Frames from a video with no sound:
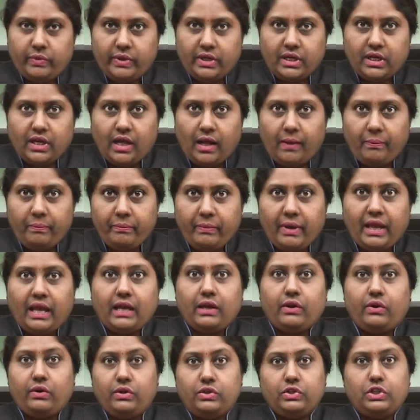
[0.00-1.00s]
will come
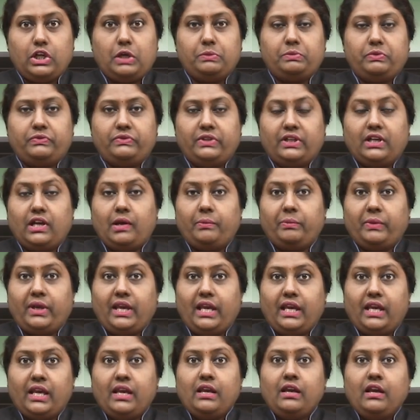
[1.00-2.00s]
back on top of the
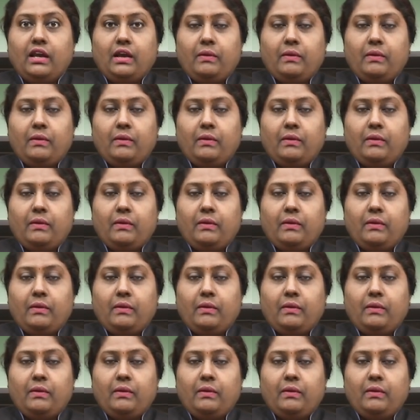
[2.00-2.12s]
cupcake,